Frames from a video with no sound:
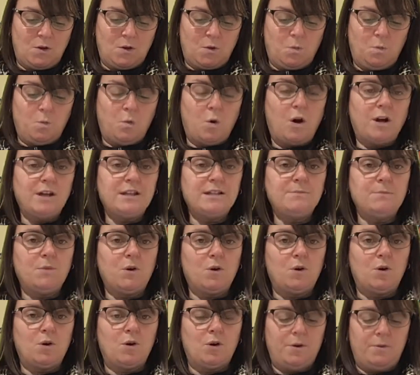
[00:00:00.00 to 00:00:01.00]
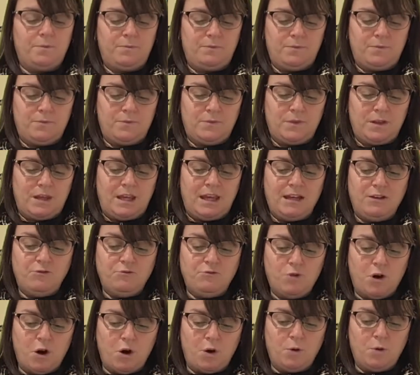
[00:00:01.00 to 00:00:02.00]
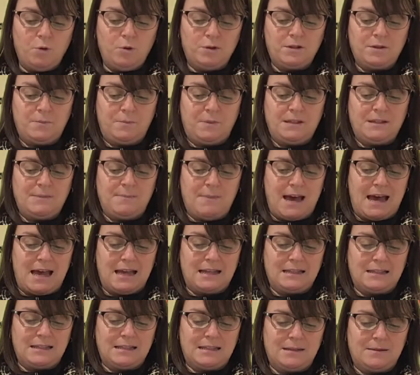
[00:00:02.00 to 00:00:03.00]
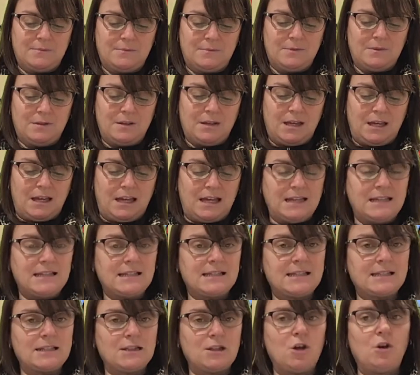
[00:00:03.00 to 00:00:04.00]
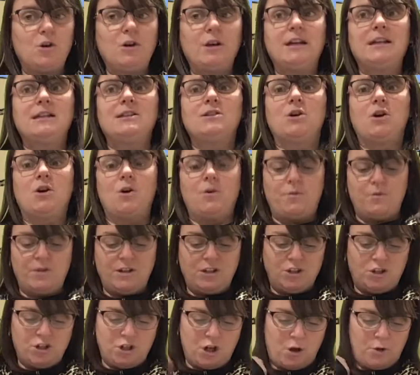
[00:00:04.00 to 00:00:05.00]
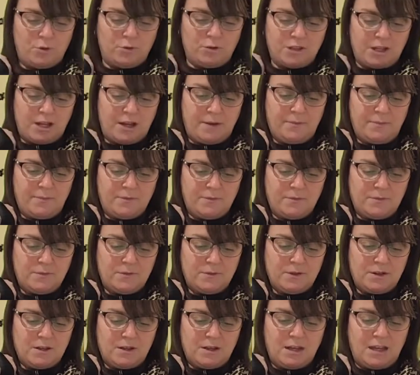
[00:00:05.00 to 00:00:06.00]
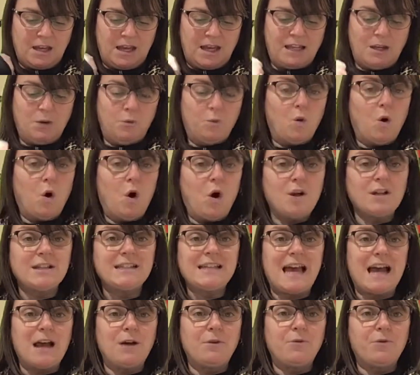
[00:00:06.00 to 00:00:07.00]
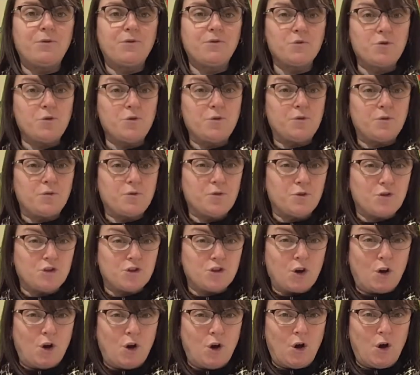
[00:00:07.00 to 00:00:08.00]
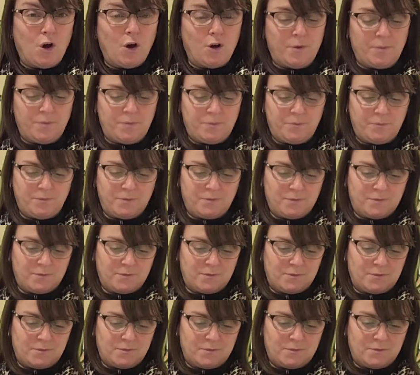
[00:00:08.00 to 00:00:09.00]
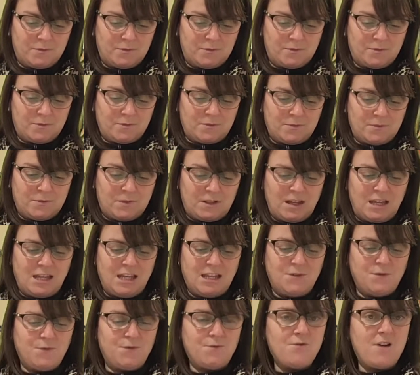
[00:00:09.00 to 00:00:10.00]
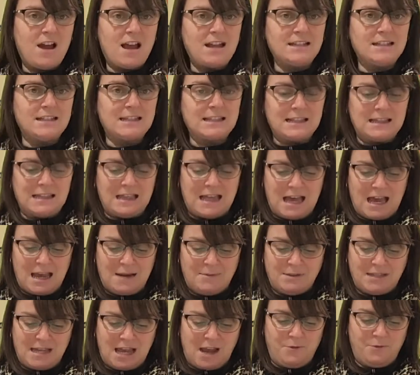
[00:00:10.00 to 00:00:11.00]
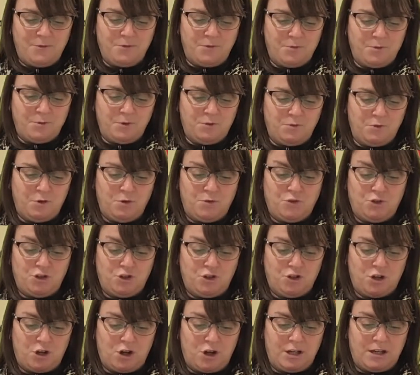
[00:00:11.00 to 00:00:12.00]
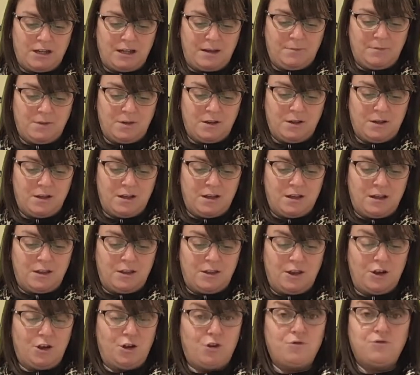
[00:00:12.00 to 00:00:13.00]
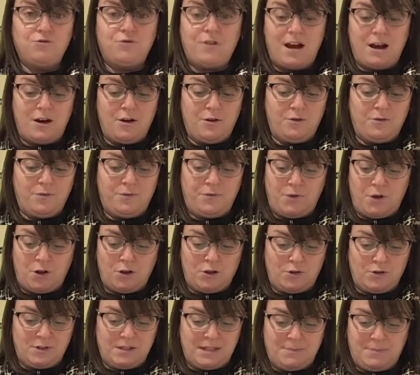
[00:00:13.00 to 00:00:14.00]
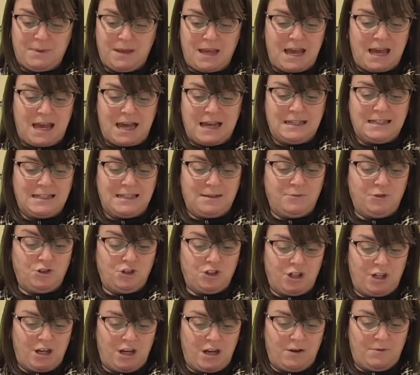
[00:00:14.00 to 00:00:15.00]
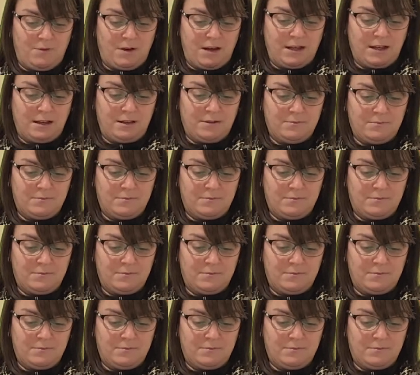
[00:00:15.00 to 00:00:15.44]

What is more, he rolled up his mat, he slung it over his shoulder, and he walked out through the front door. His friends climbed down from the roof to join him. The crowd followed behind him, cheering.